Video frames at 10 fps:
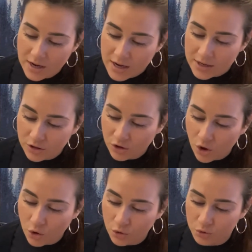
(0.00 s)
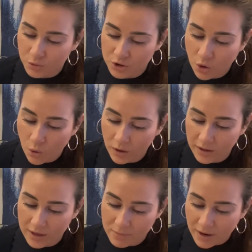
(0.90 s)
His clothes were torn
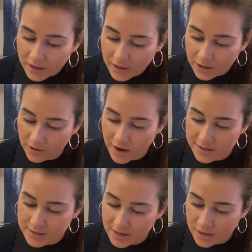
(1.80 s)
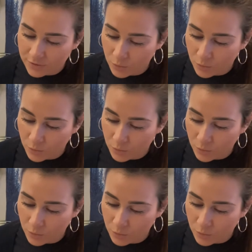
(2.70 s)
and muddy and grass-stained